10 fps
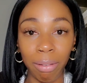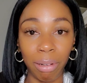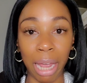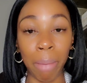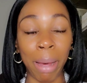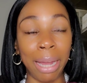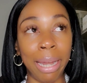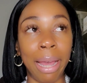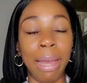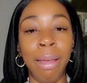day by
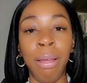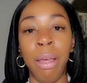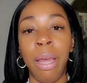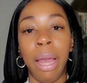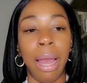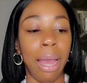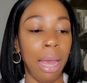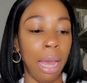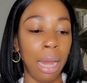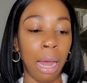day.
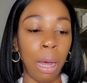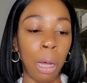And